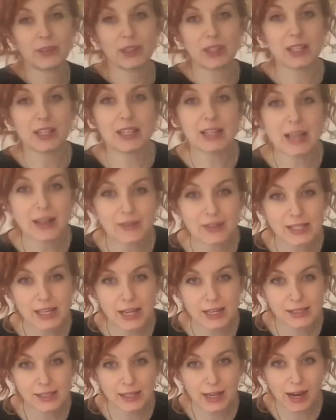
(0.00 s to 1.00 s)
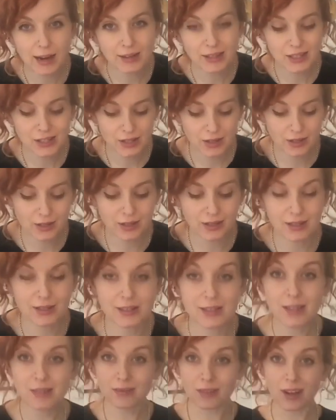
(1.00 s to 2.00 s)
you never tasted carrots so good.
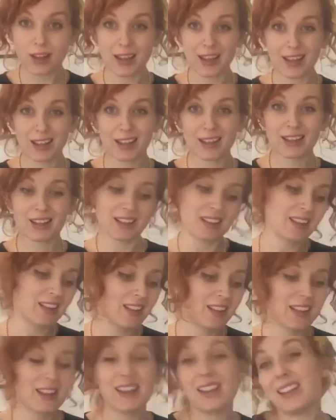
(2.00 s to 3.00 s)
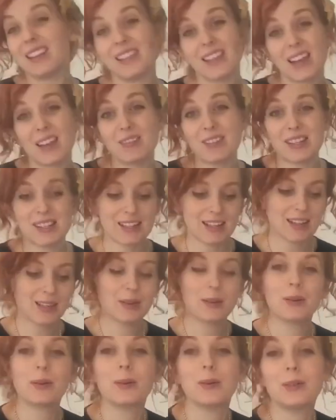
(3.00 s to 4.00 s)
Right, they're ready.
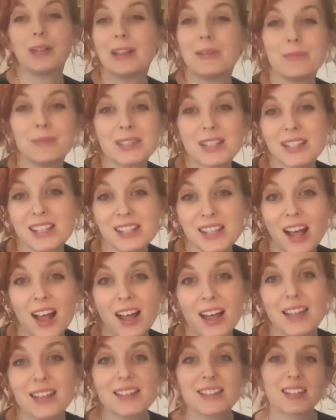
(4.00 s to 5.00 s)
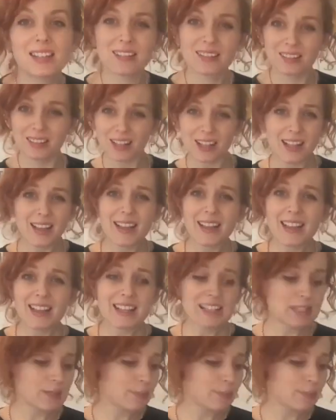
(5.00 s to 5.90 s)
Leave them to the side. Easy